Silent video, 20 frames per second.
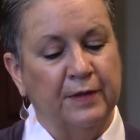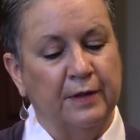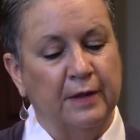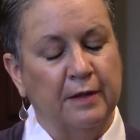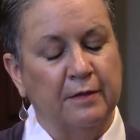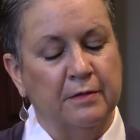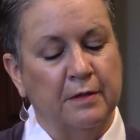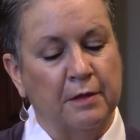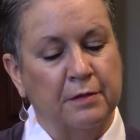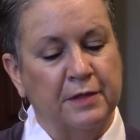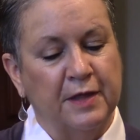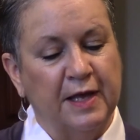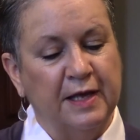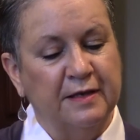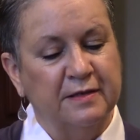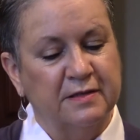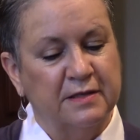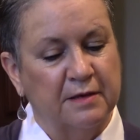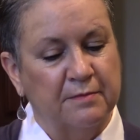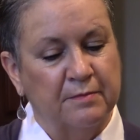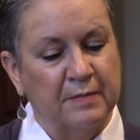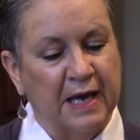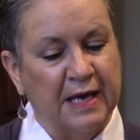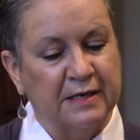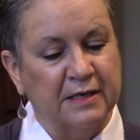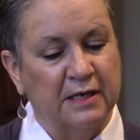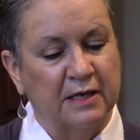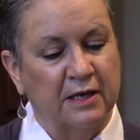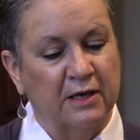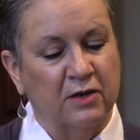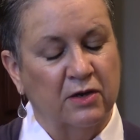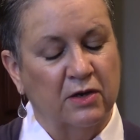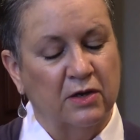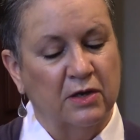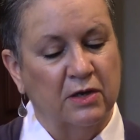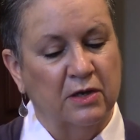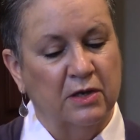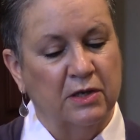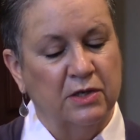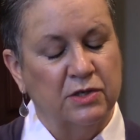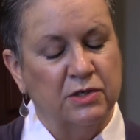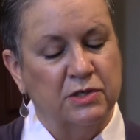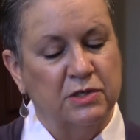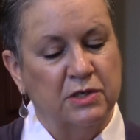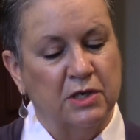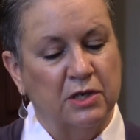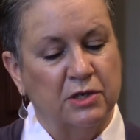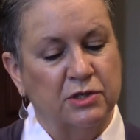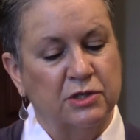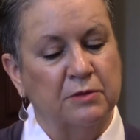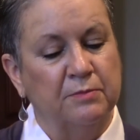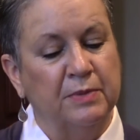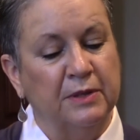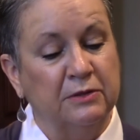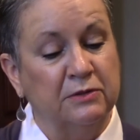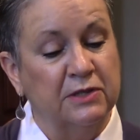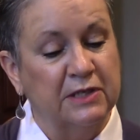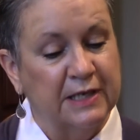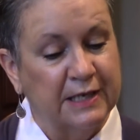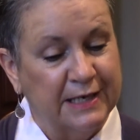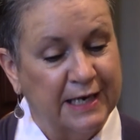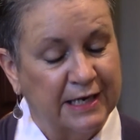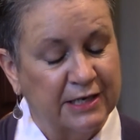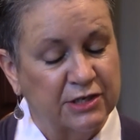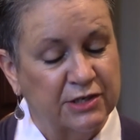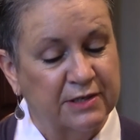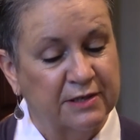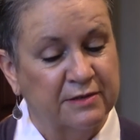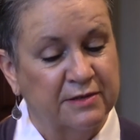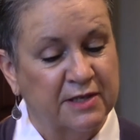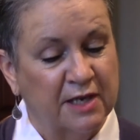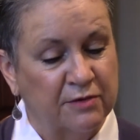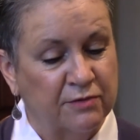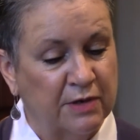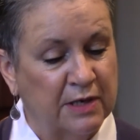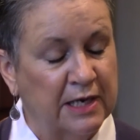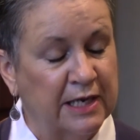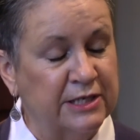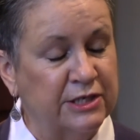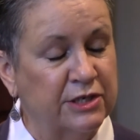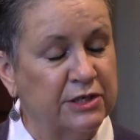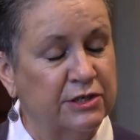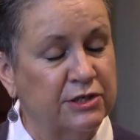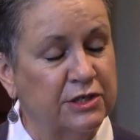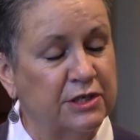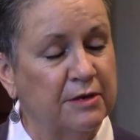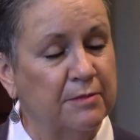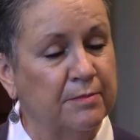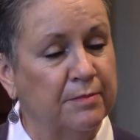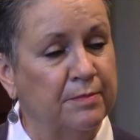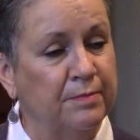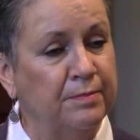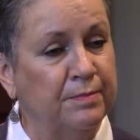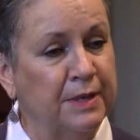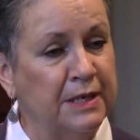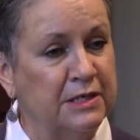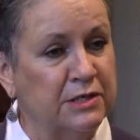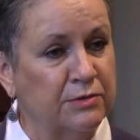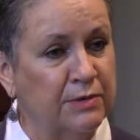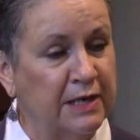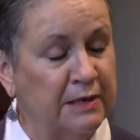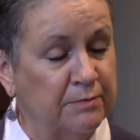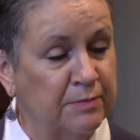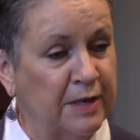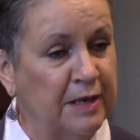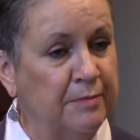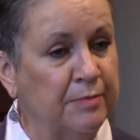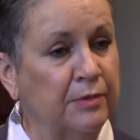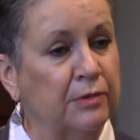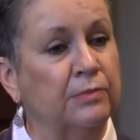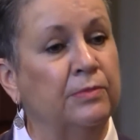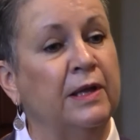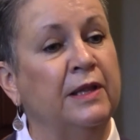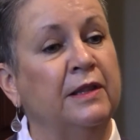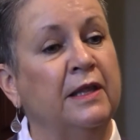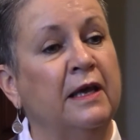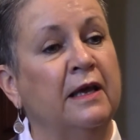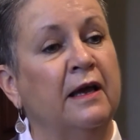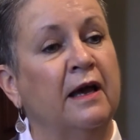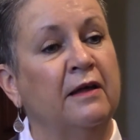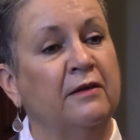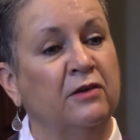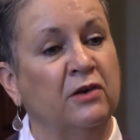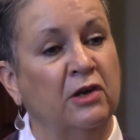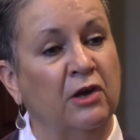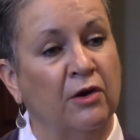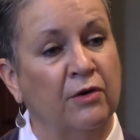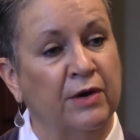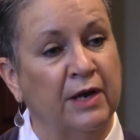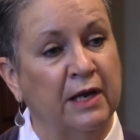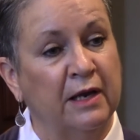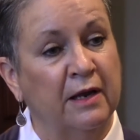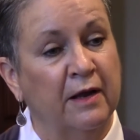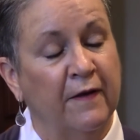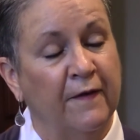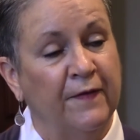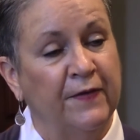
the things that matter to build connections and relationship between people when they're undergoing